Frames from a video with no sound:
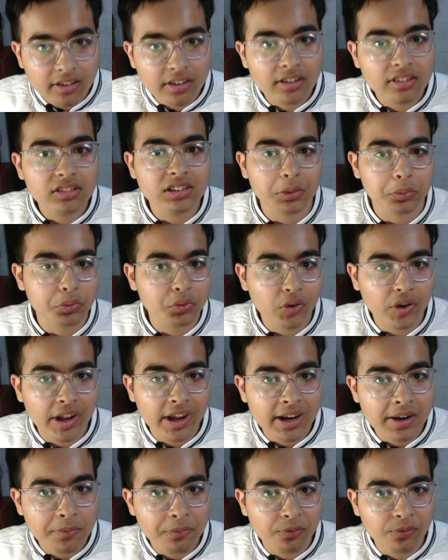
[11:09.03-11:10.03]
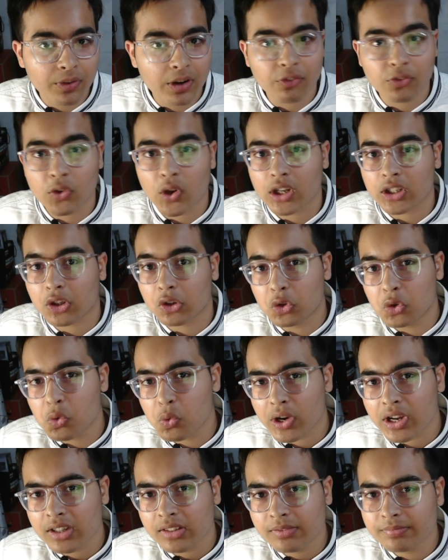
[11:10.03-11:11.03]
subscribe if you're the new
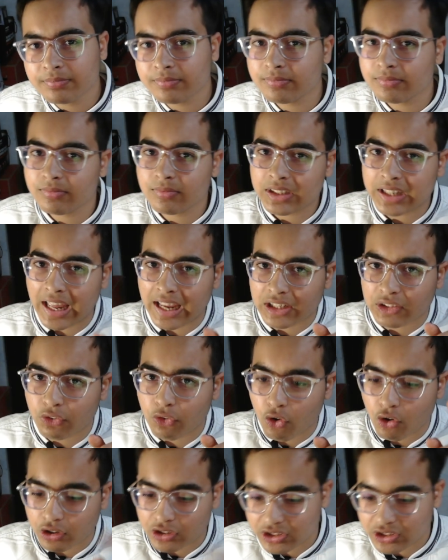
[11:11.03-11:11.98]
one. Thanks for watching.